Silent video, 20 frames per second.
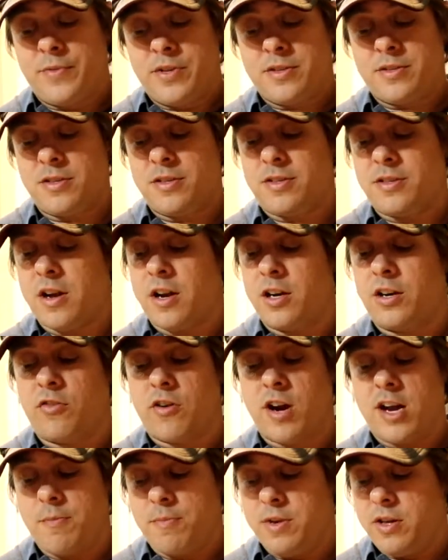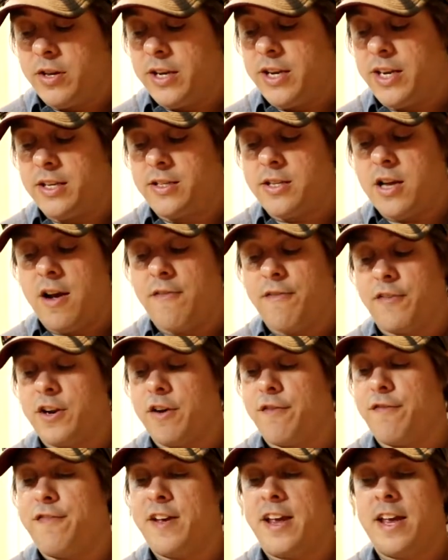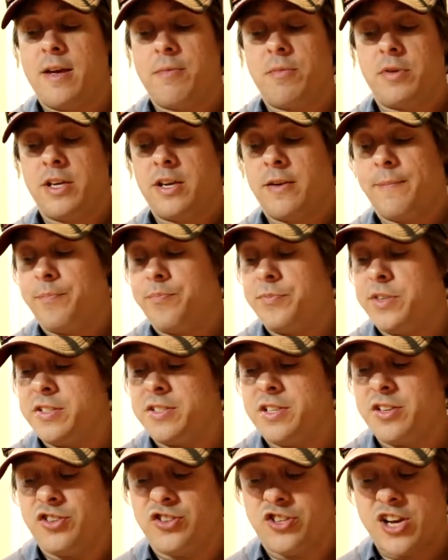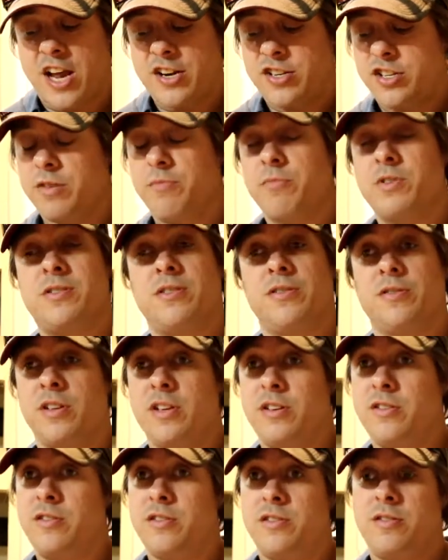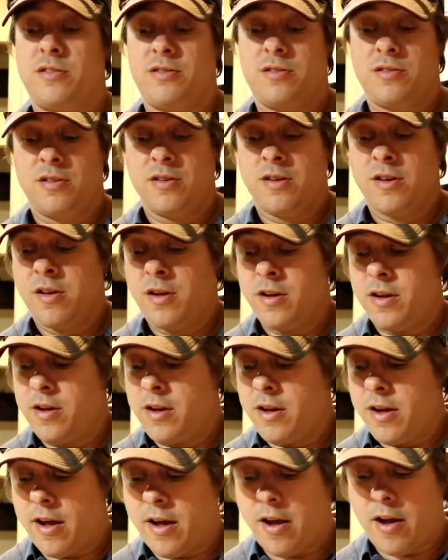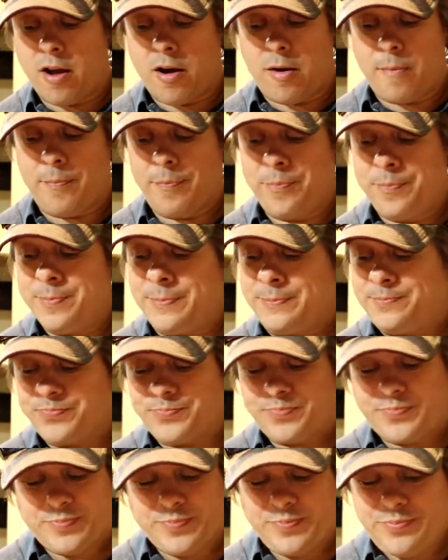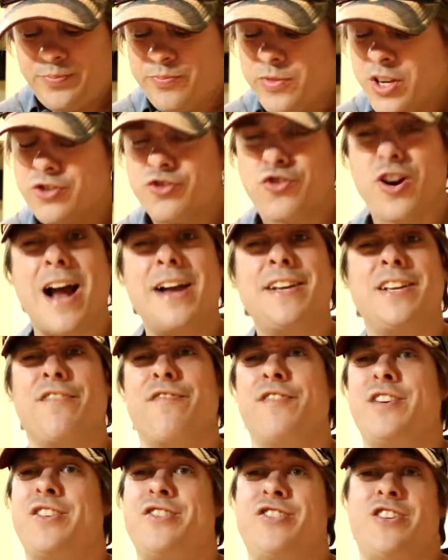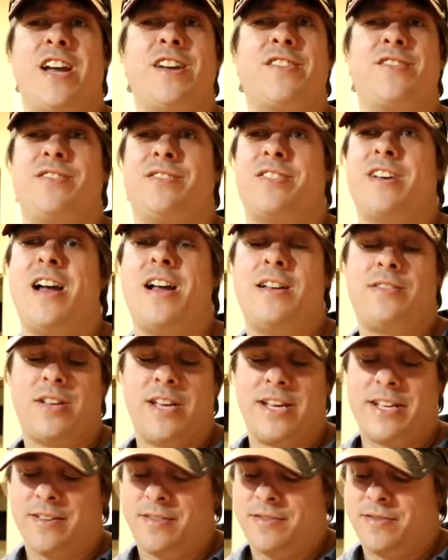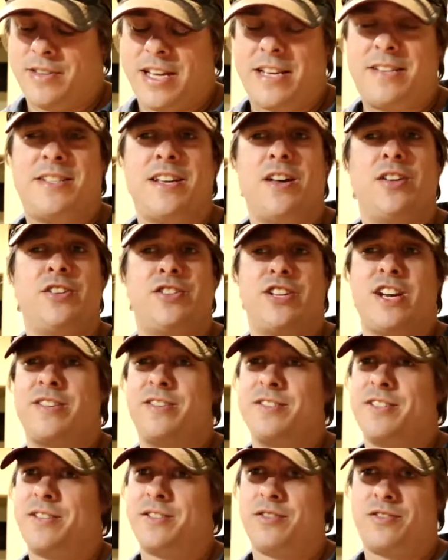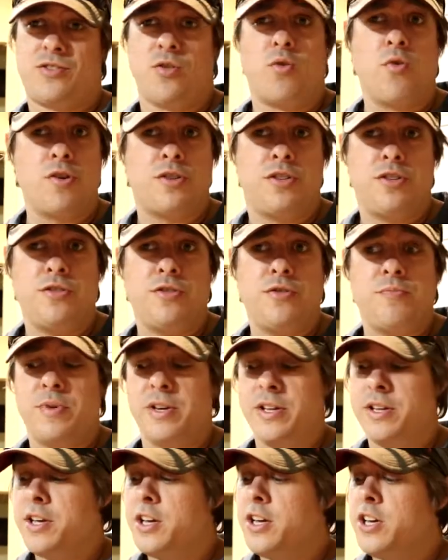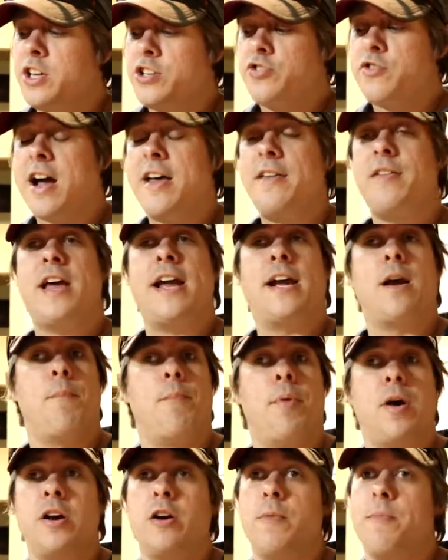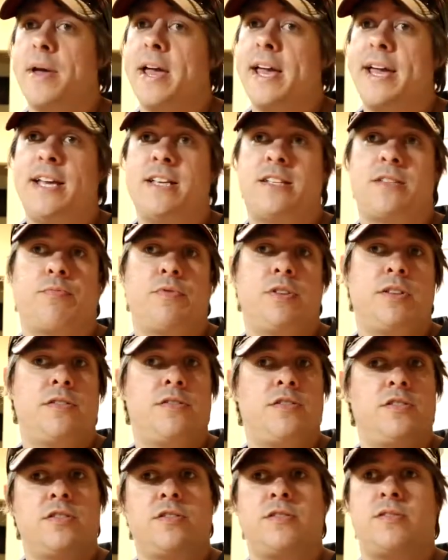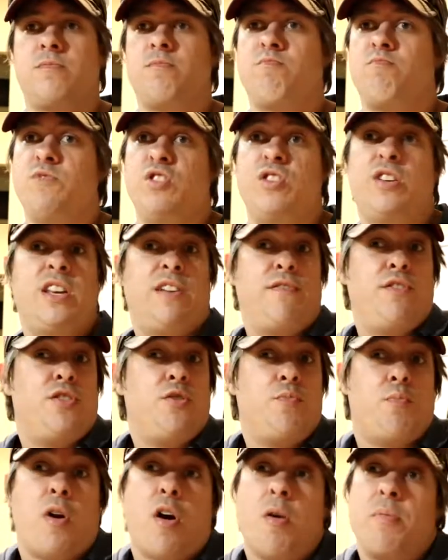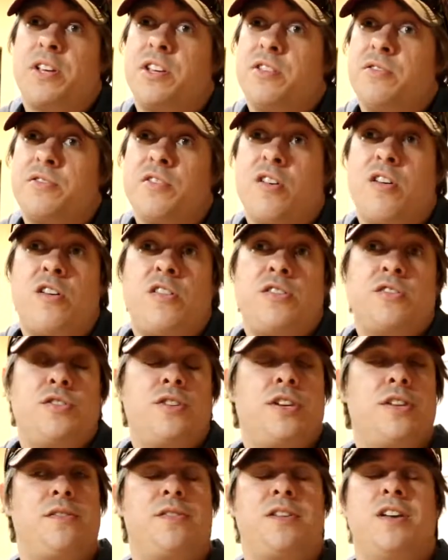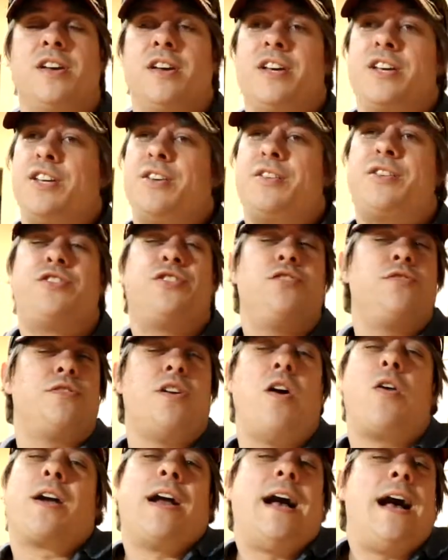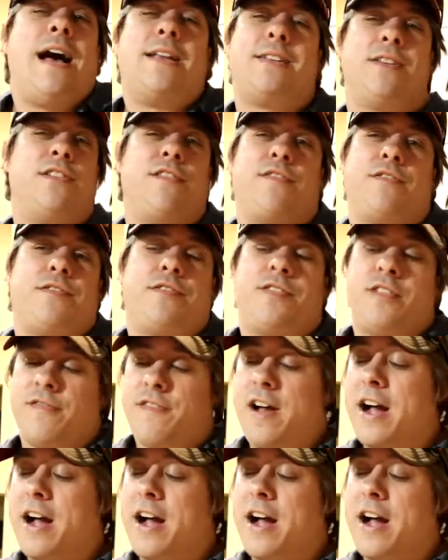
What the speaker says: This is a great meal anytime for your family. This injection was delicious. Try different injections, guys. Like, they sell injections at the store too, but try like a butter base with just, you could even do barbecue sauce. You could choose all kinds of different stuff.